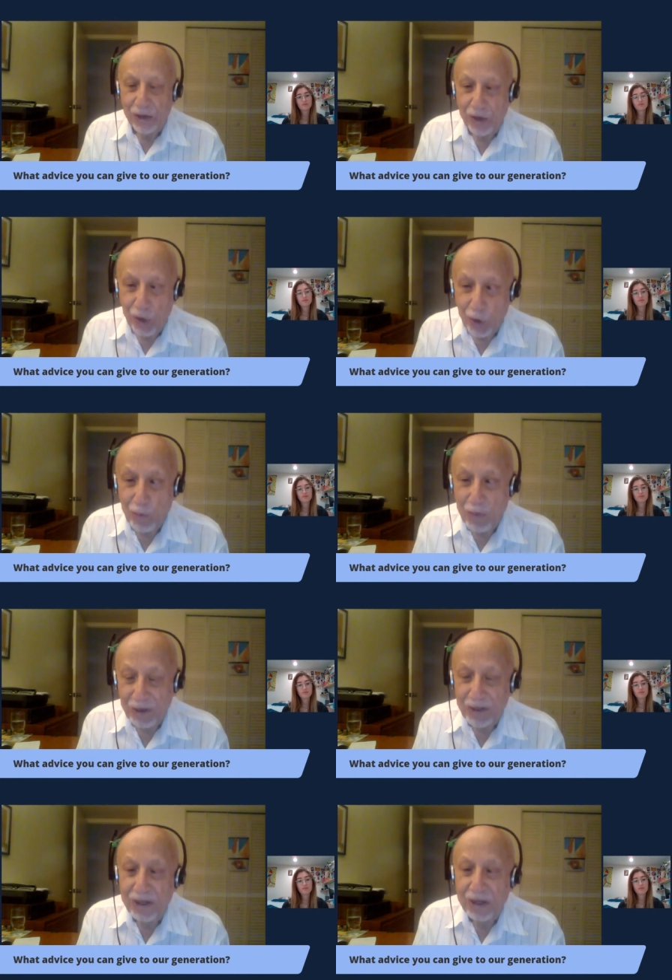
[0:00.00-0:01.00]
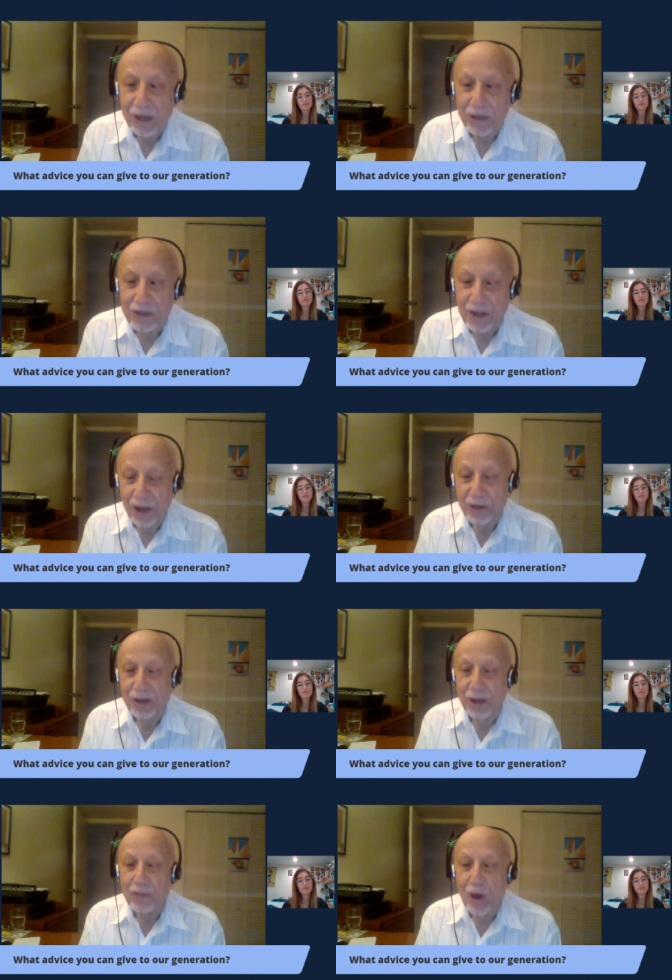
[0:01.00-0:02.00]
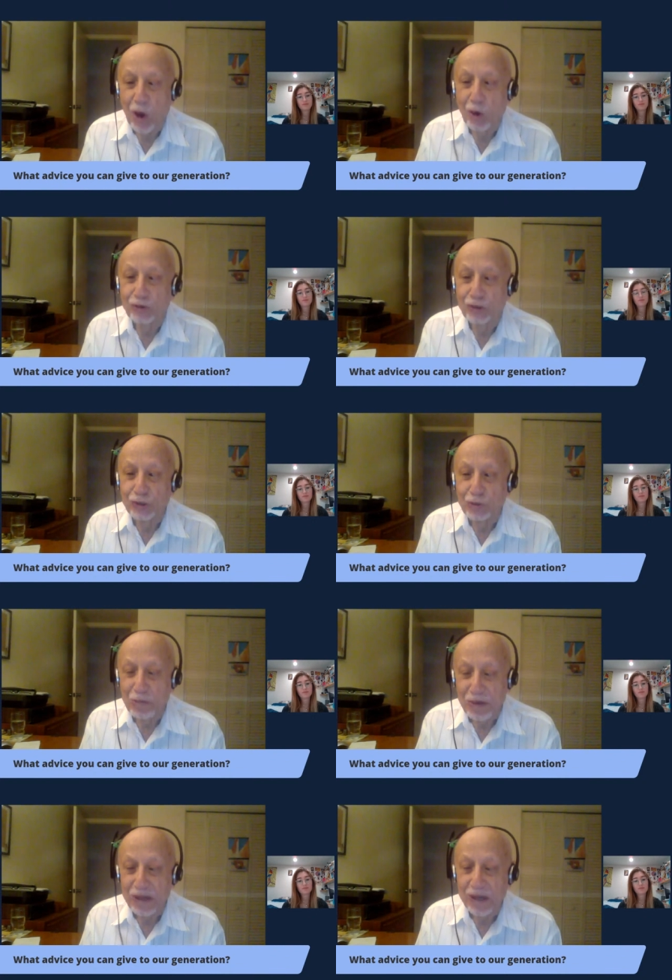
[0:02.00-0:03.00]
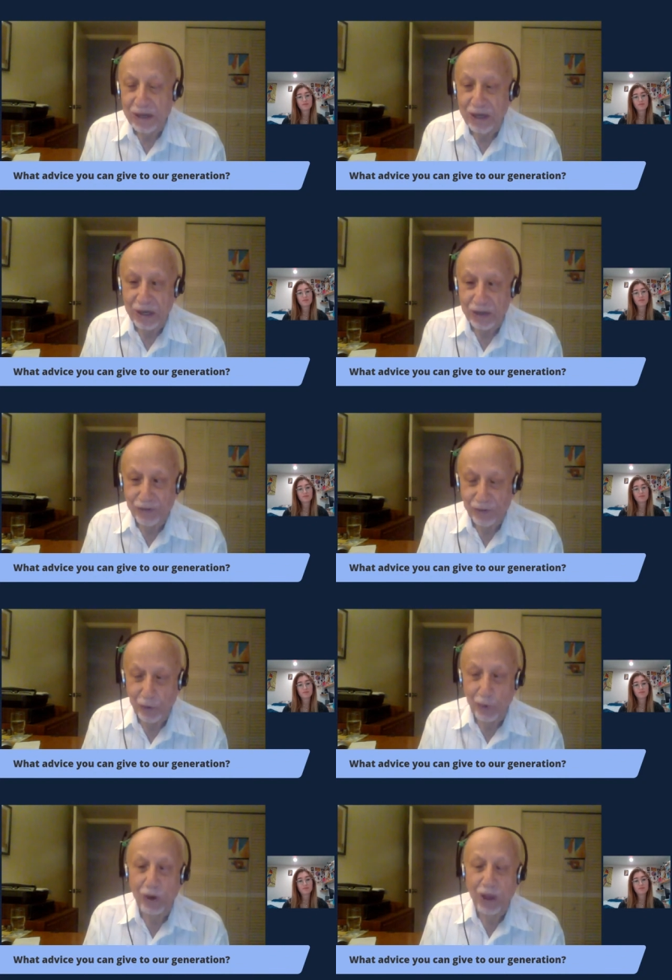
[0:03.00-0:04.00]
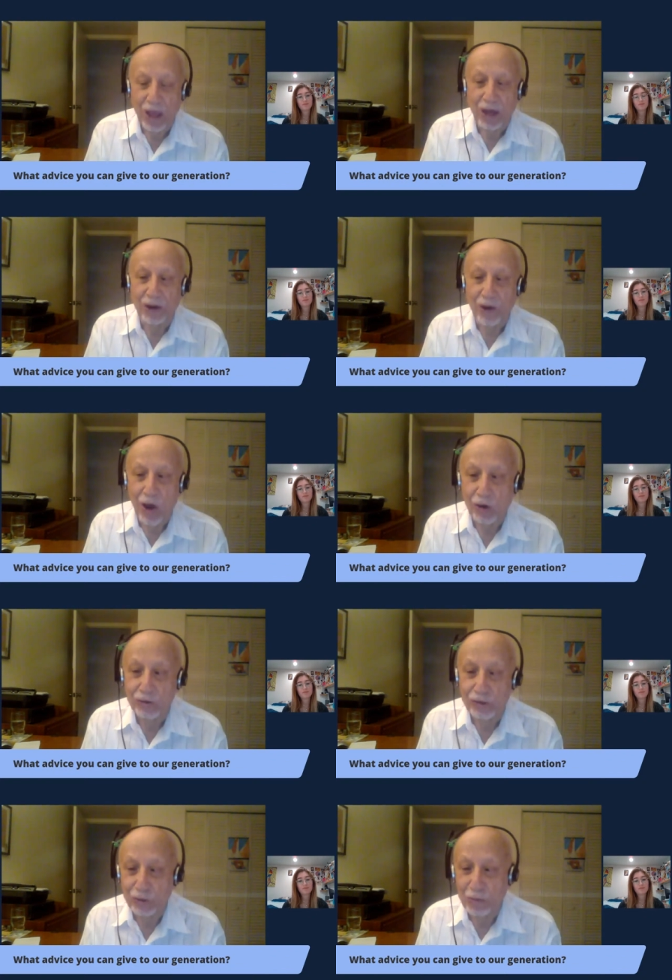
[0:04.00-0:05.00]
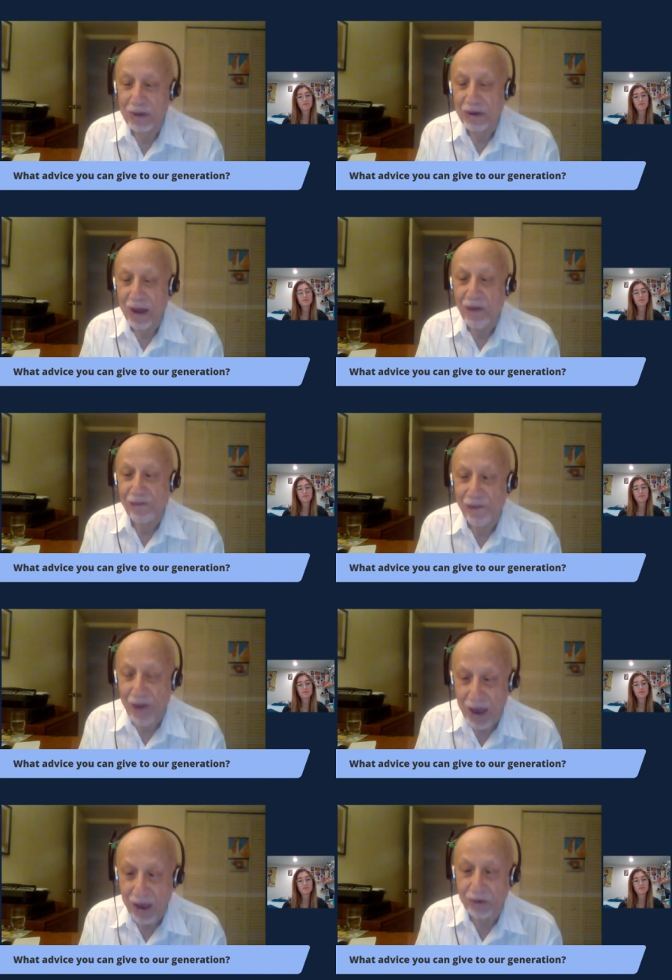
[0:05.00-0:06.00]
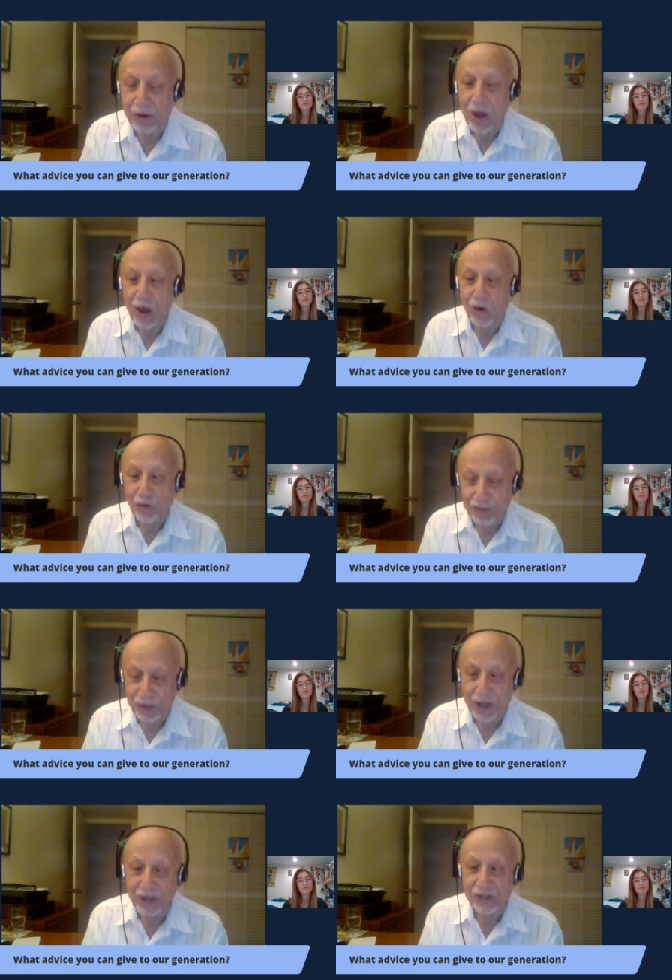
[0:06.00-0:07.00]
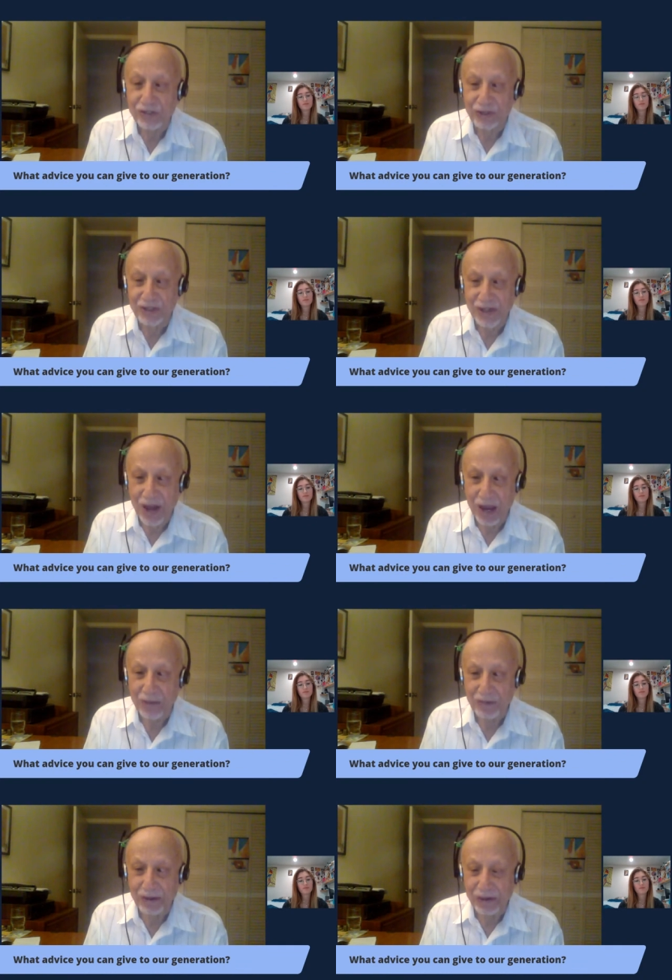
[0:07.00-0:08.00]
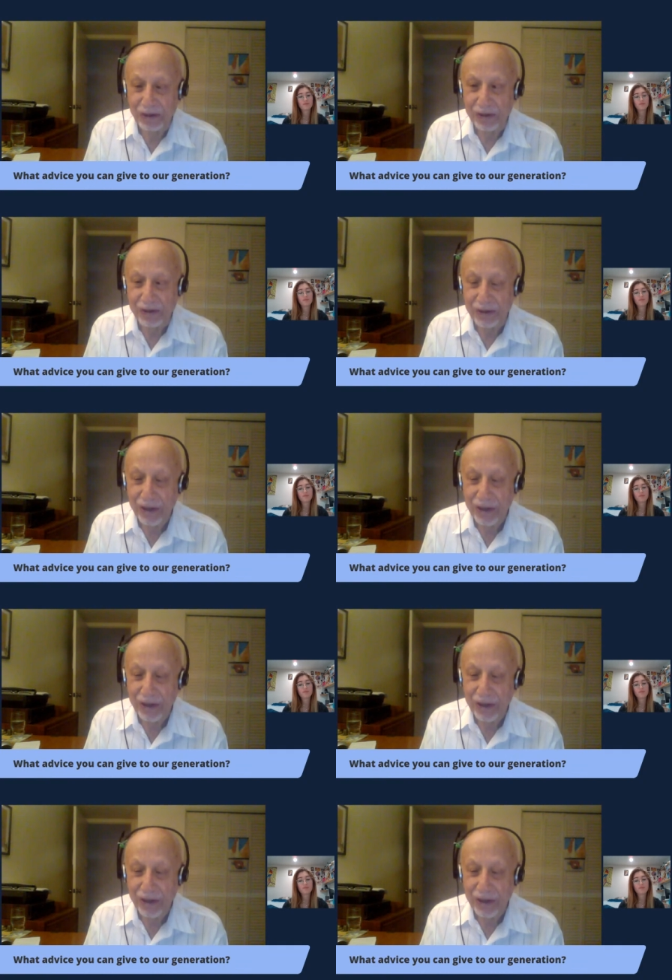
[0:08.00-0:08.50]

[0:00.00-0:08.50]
nobody can tell them how to be careful and how to be aware of things what's happening.